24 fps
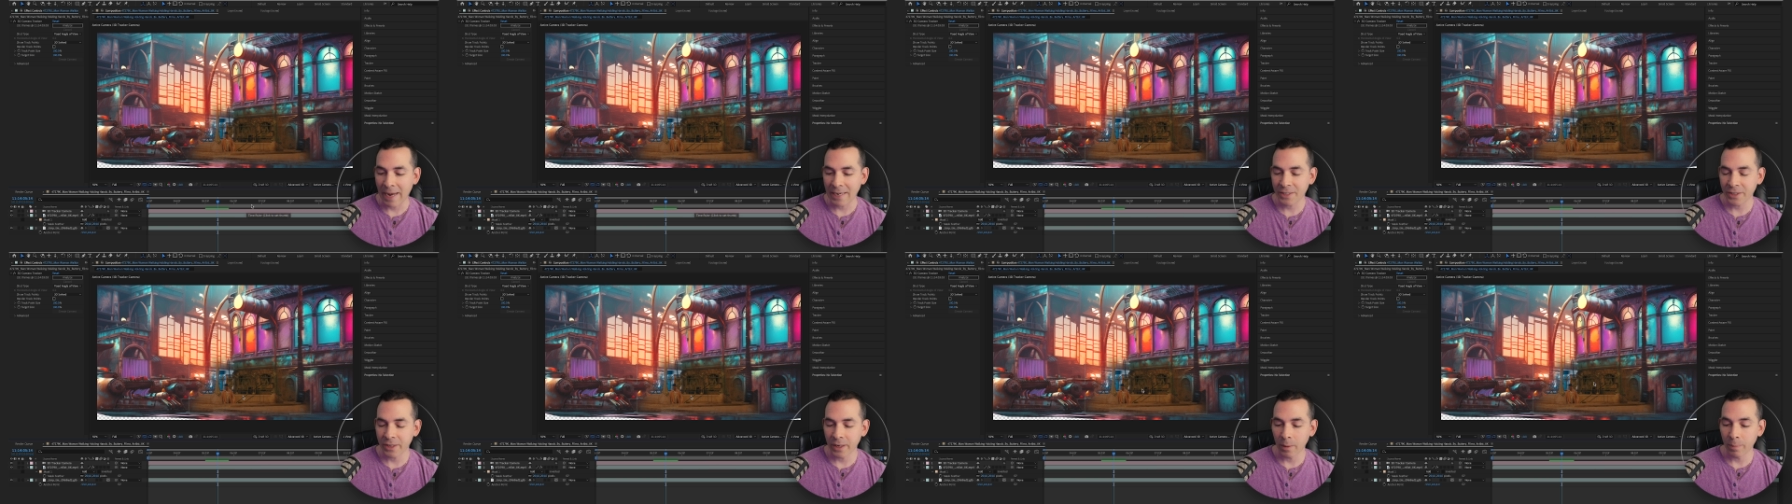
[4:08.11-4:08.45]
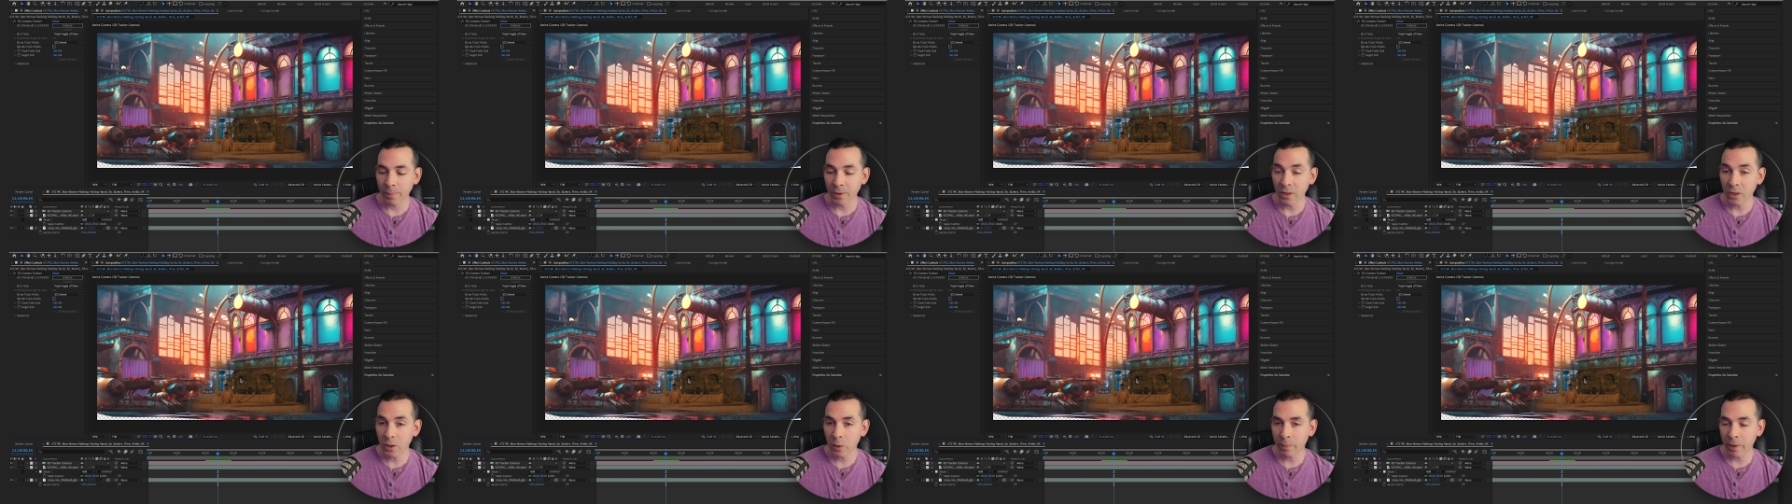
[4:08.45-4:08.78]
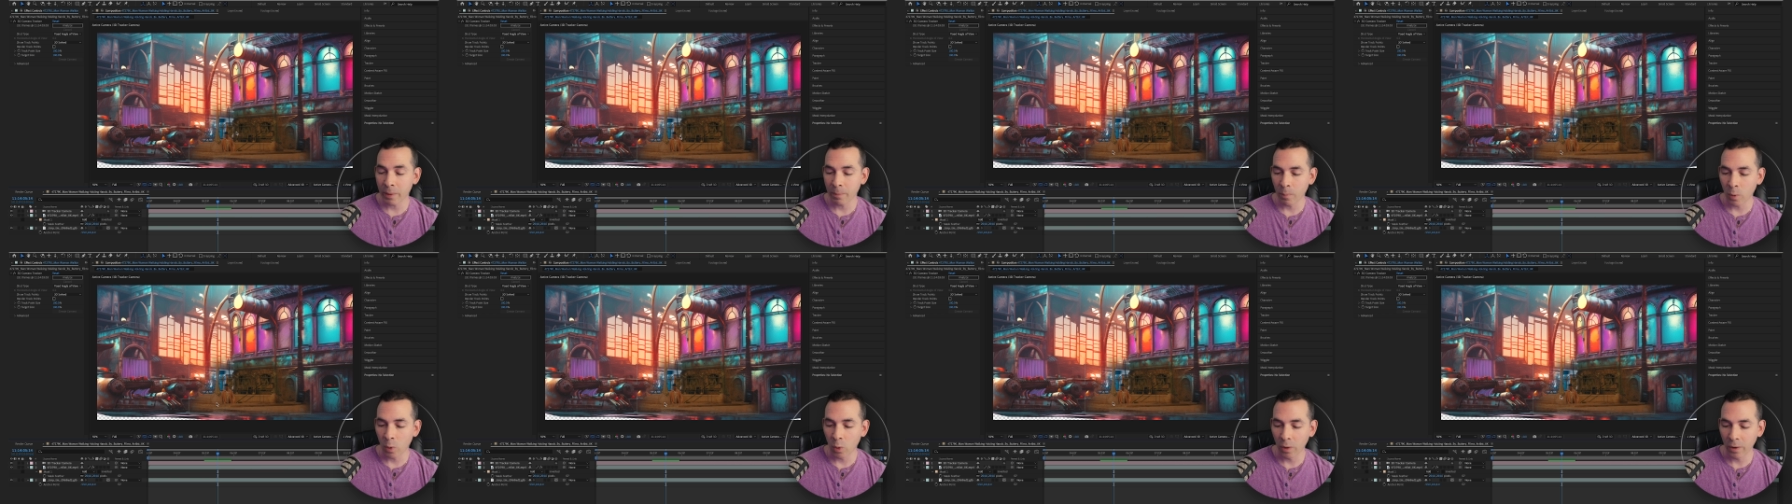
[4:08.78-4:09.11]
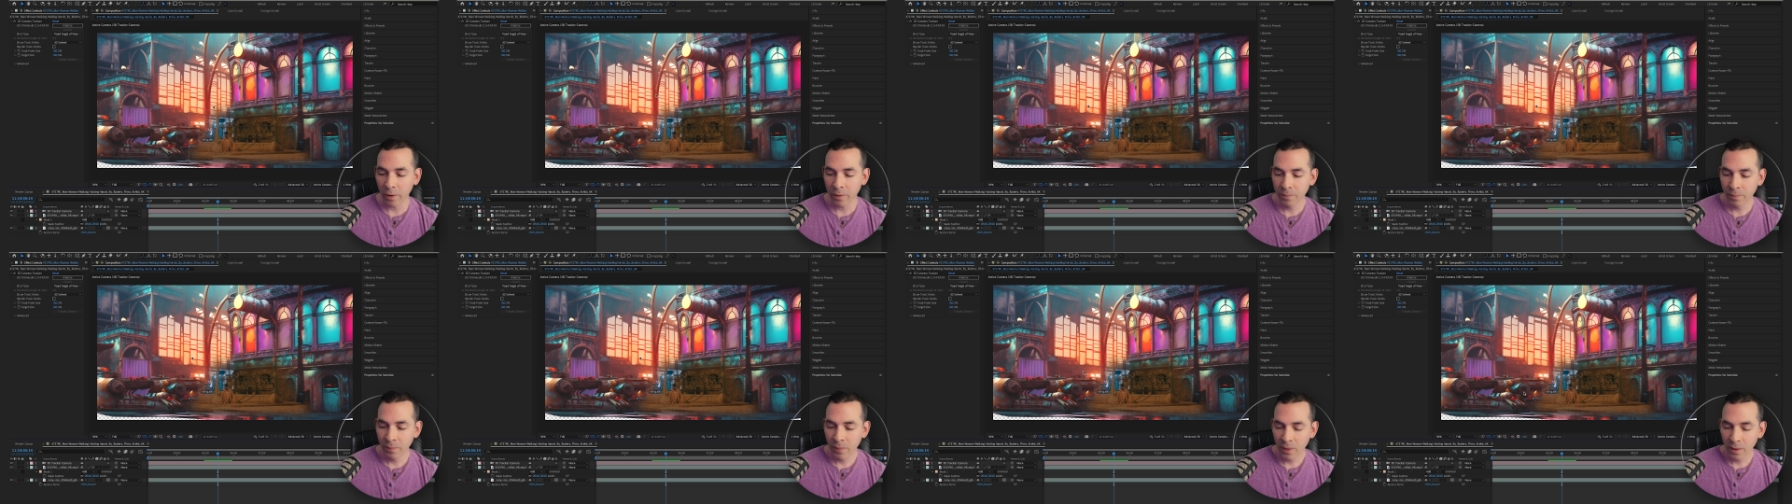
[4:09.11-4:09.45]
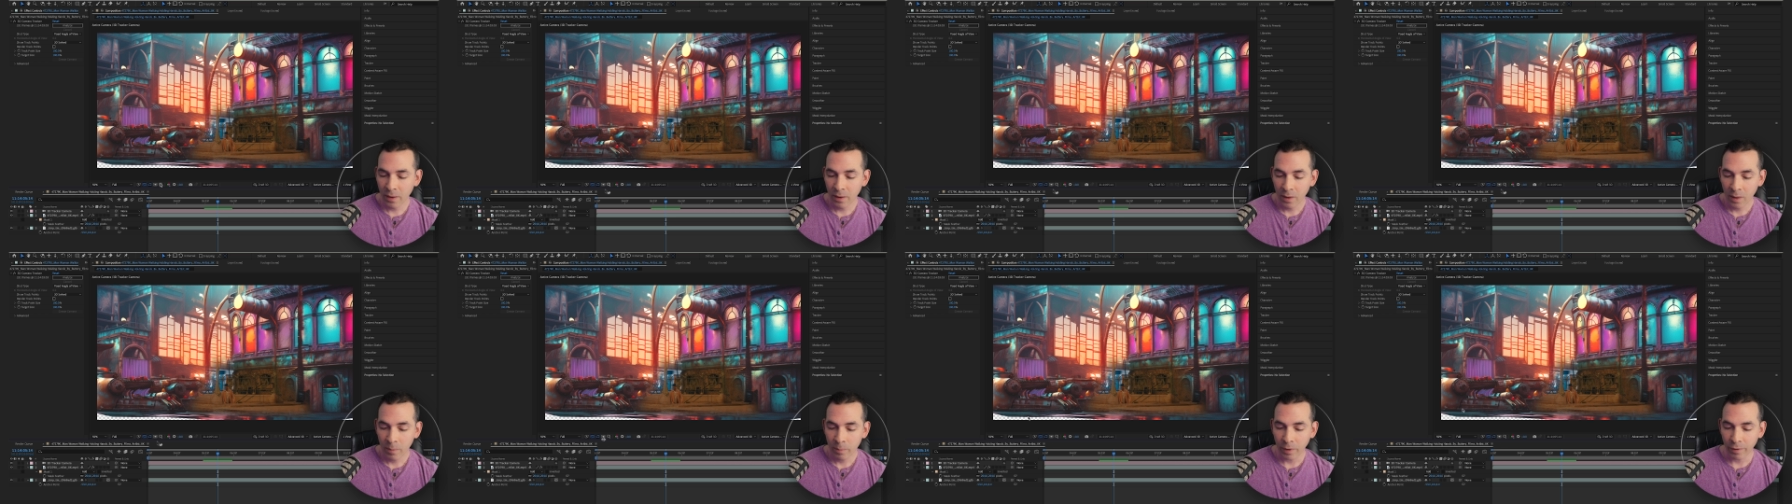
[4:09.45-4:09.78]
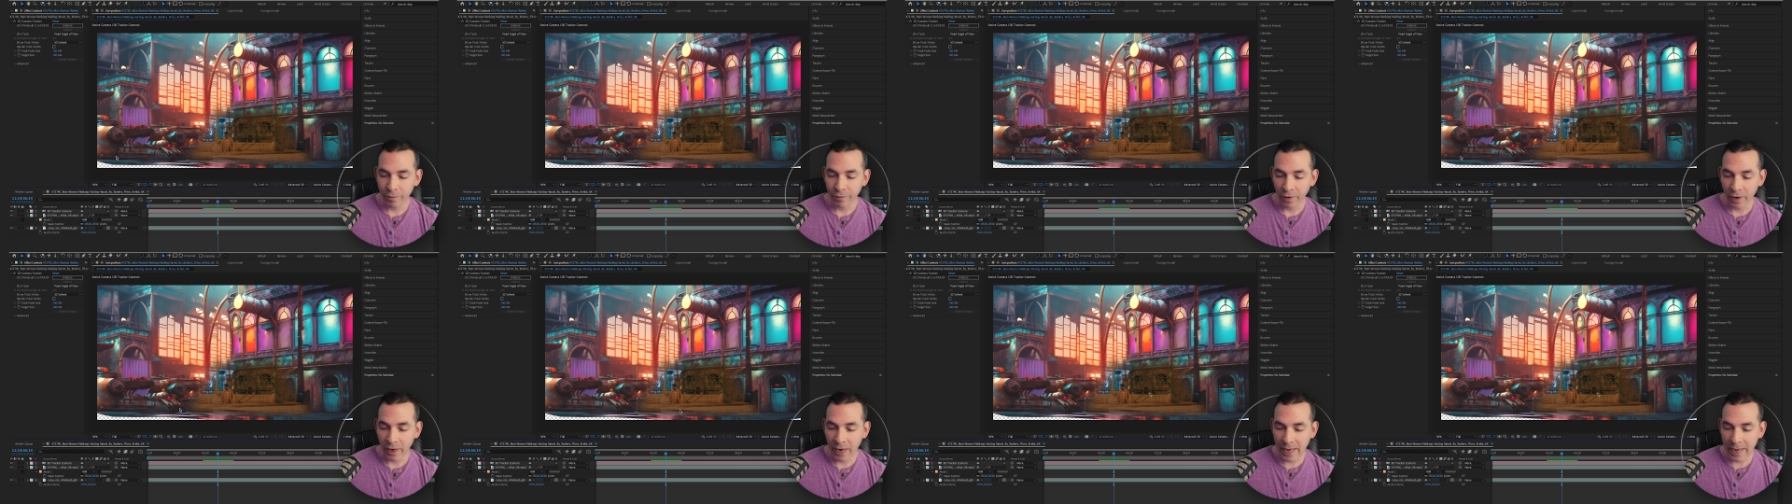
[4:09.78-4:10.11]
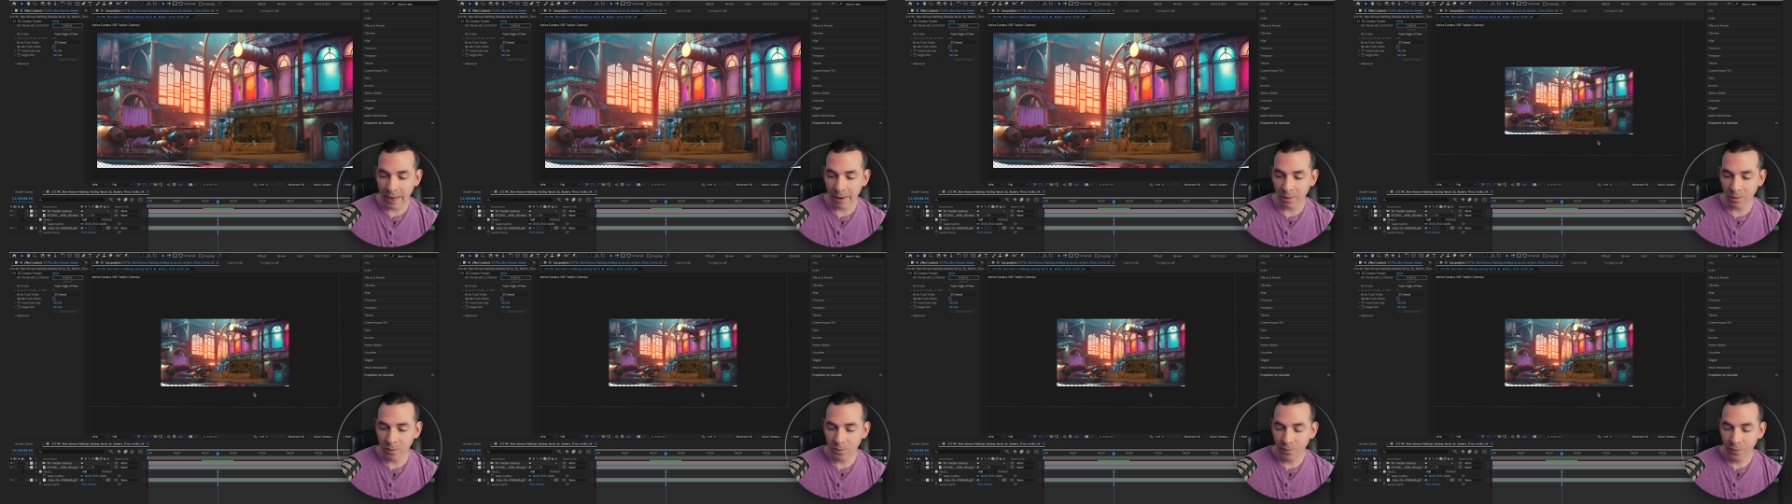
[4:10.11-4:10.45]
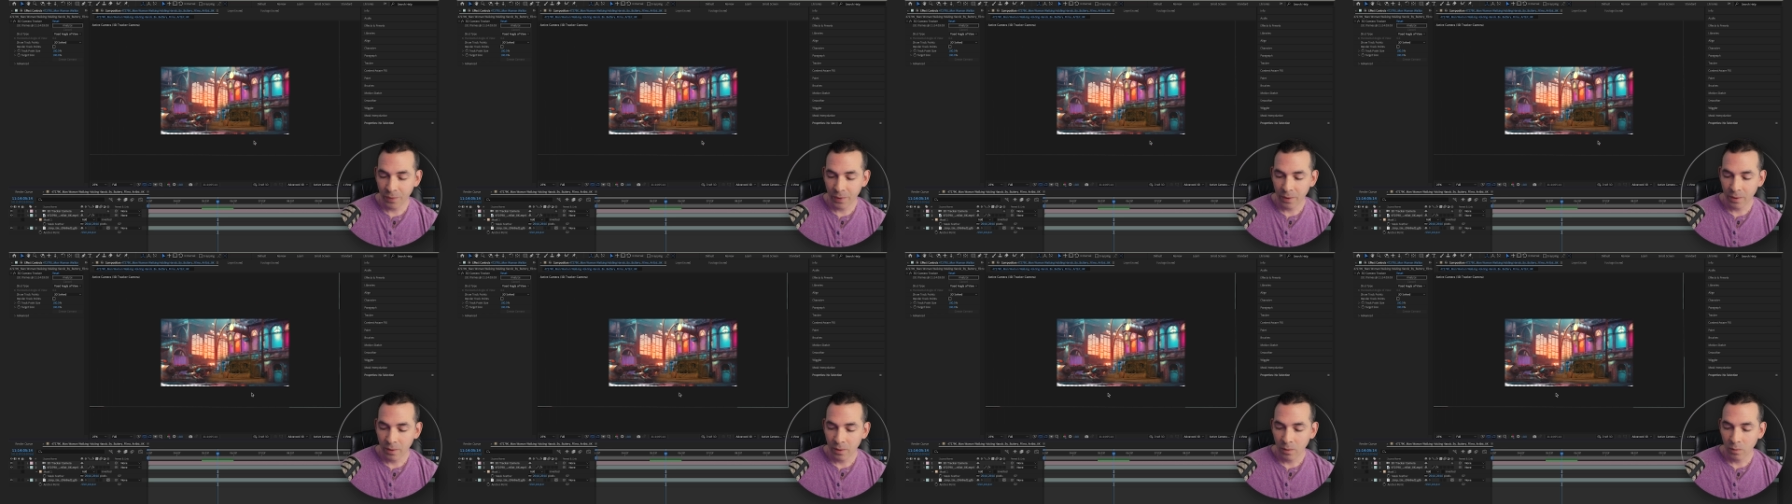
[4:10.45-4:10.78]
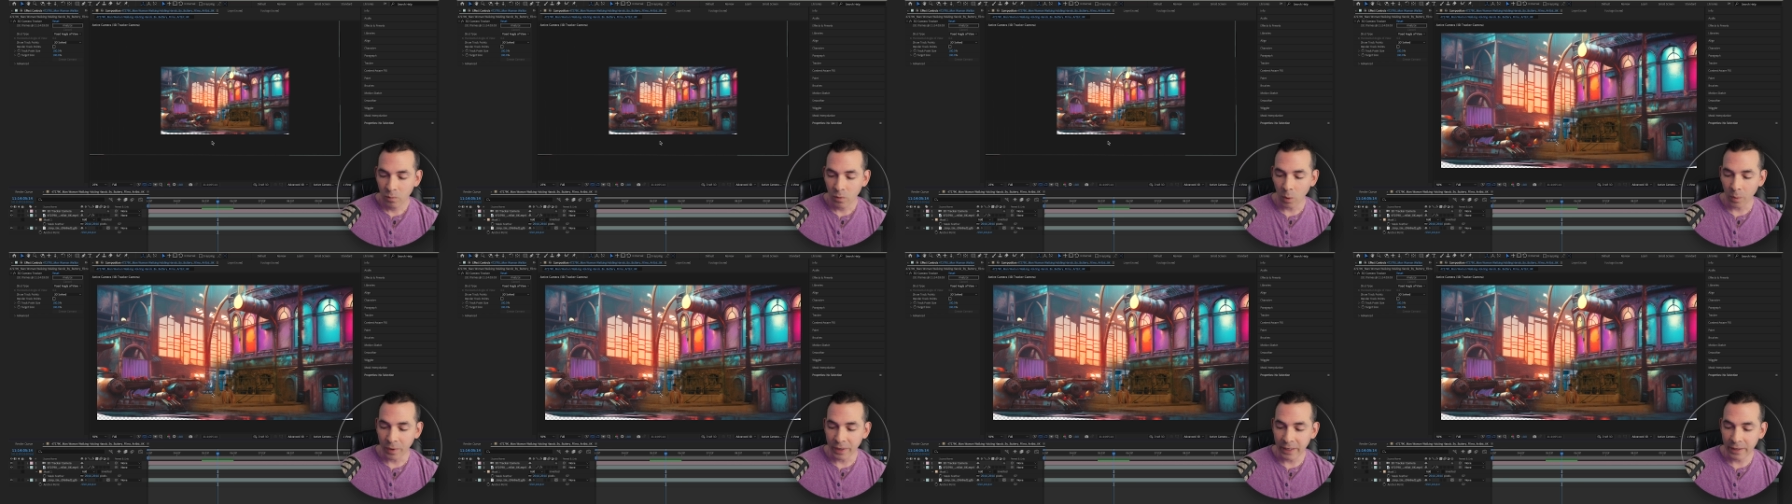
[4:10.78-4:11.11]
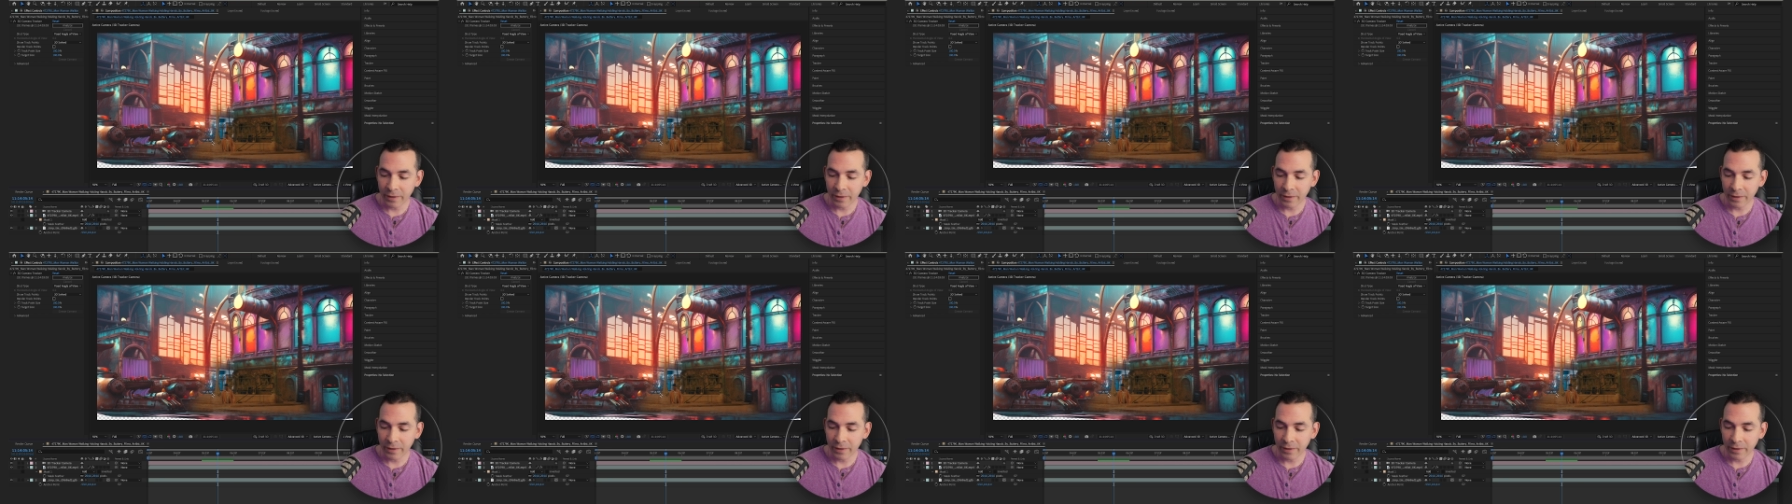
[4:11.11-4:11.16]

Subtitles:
match it up a little bit more, but for now, what we